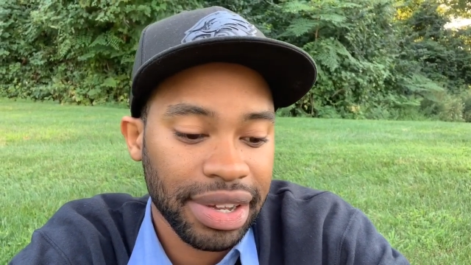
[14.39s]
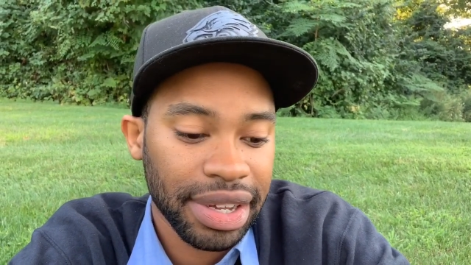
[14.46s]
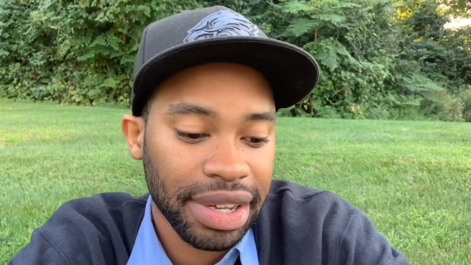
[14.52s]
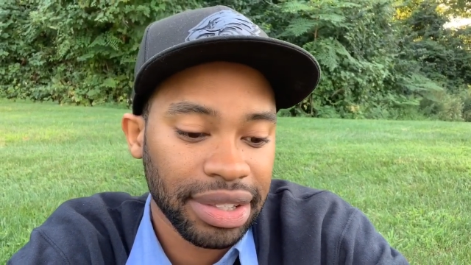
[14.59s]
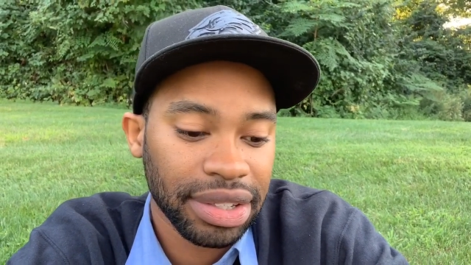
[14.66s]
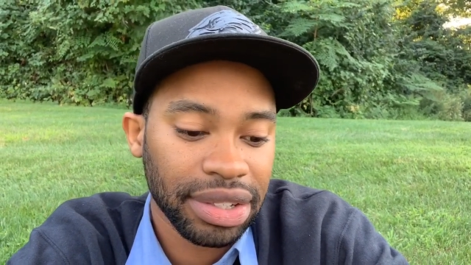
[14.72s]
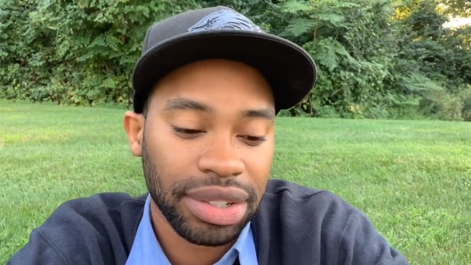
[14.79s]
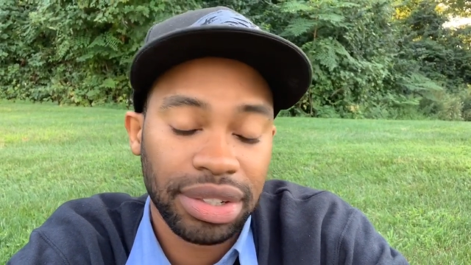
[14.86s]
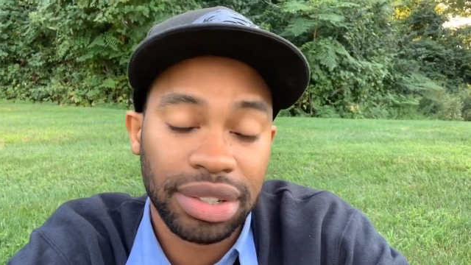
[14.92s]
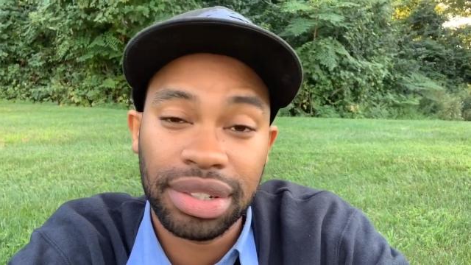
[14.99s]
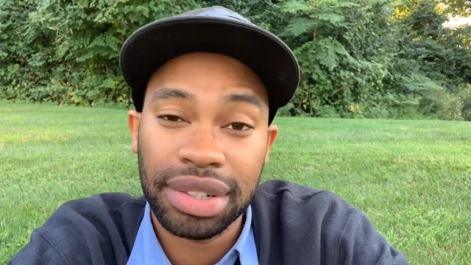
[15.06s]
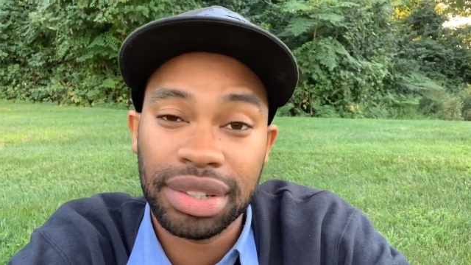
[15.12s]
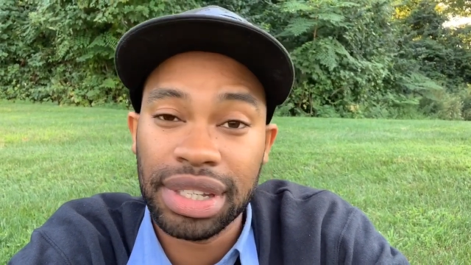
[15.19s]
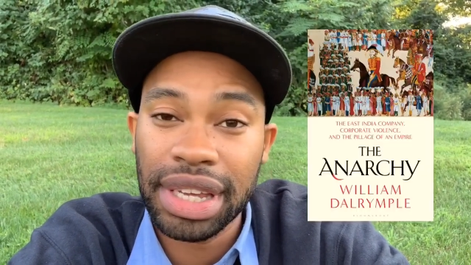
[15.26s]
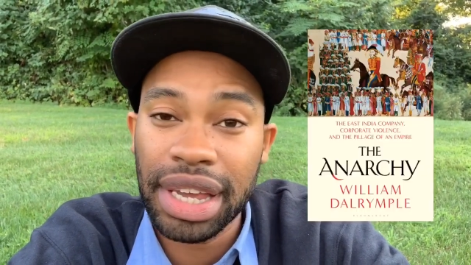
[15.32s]
It
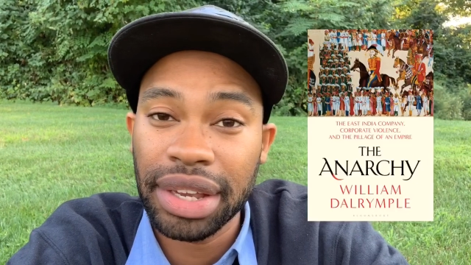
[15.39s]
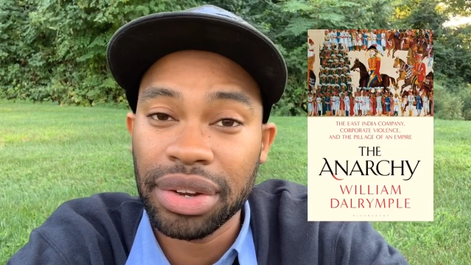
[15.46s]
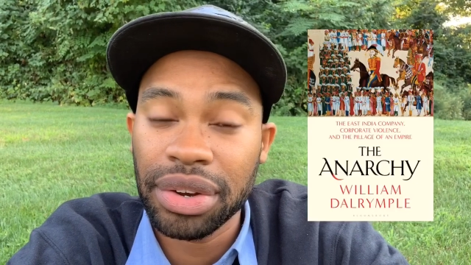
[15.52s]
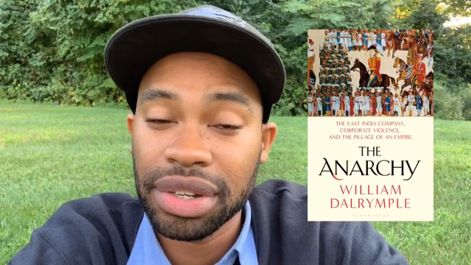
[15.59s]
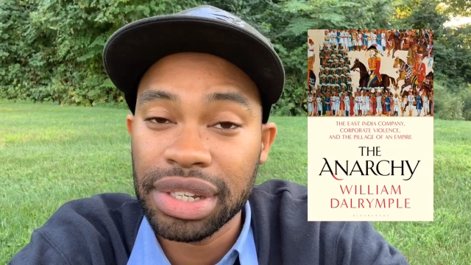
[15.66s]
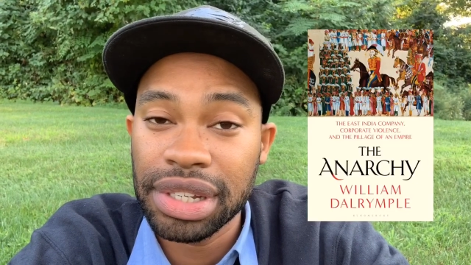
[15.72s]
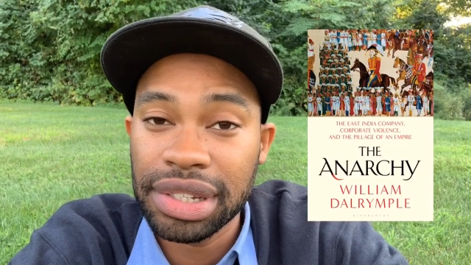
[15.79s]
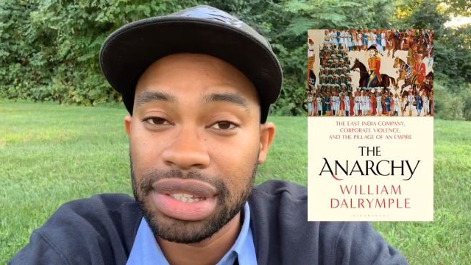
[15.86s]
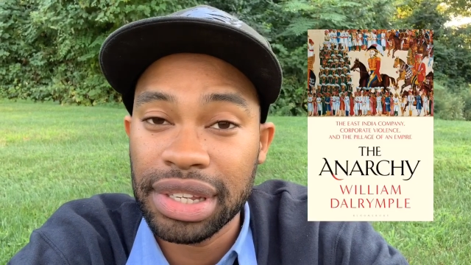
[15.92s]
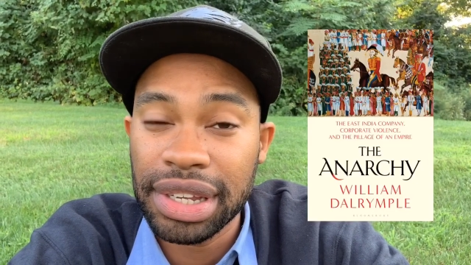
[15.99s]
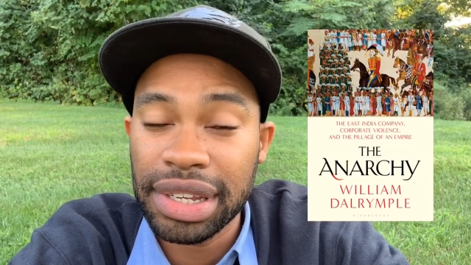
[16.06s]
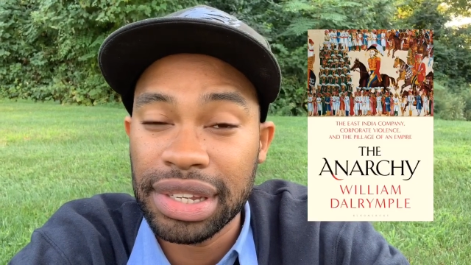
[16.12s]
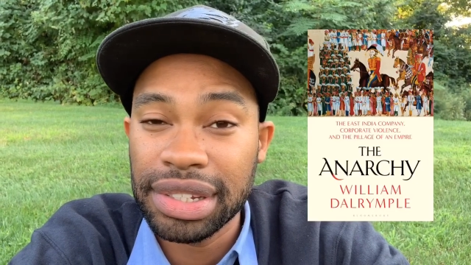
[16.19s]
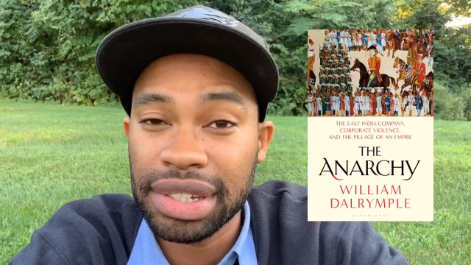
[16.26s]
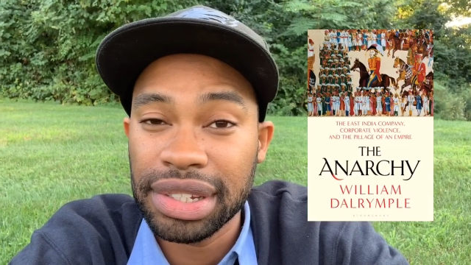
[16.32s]
is The Anarchy, the
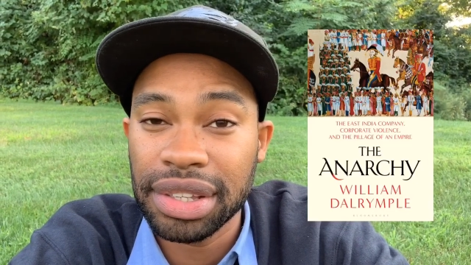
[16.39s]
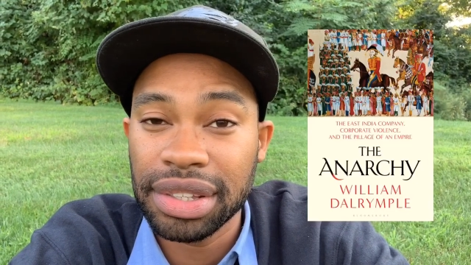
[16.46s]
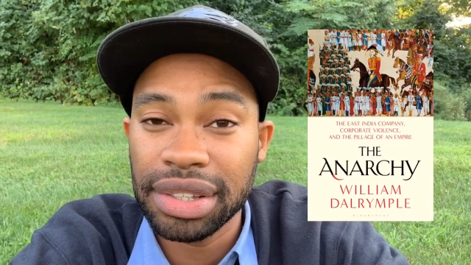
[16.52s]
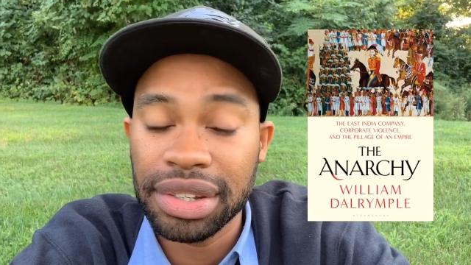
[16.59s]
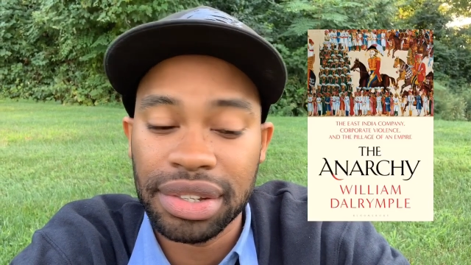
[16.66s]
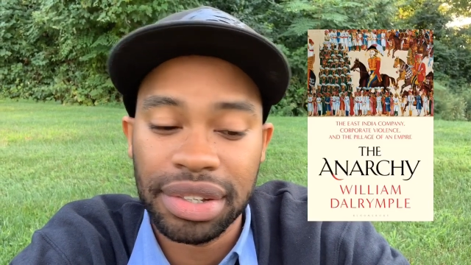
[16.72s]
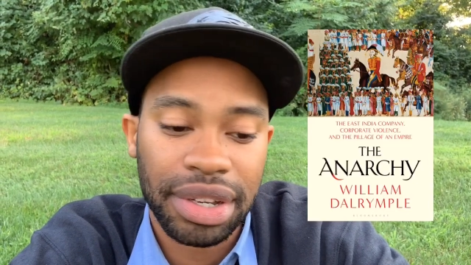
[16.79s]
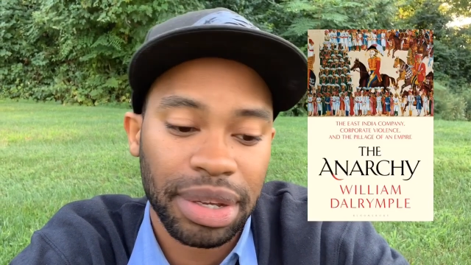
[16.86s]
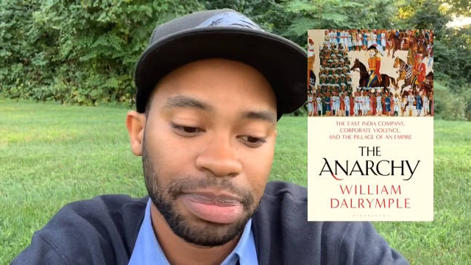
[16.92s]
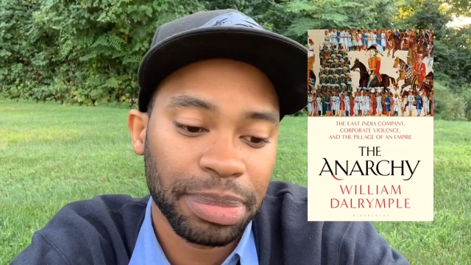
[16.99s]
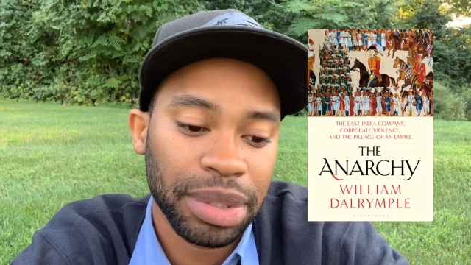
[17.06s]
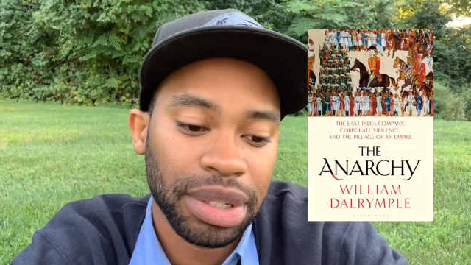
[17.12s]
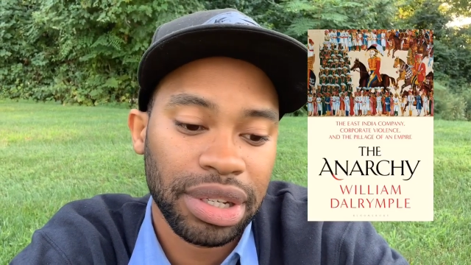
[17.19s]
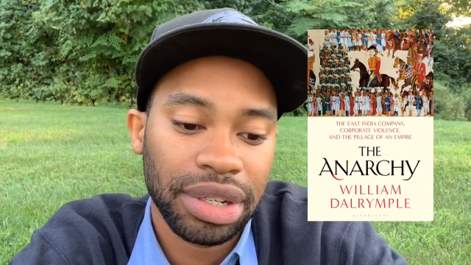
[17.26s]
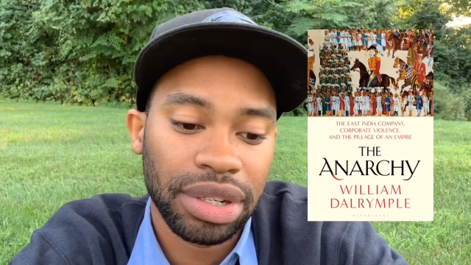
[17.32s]
East India
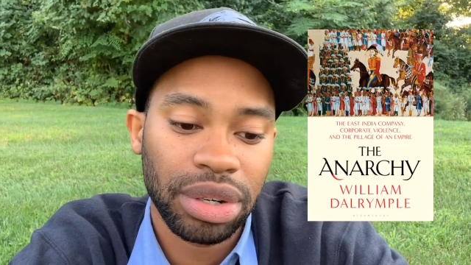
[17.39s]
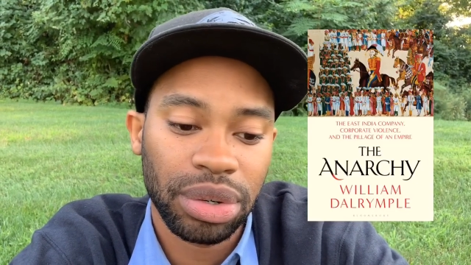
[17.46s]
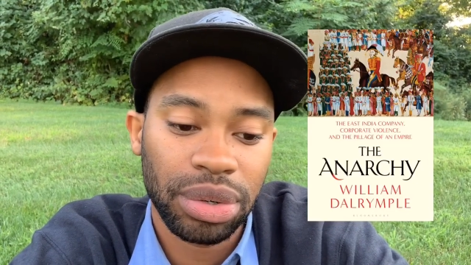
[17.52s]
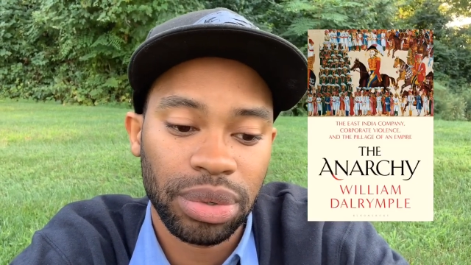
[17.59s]
Company,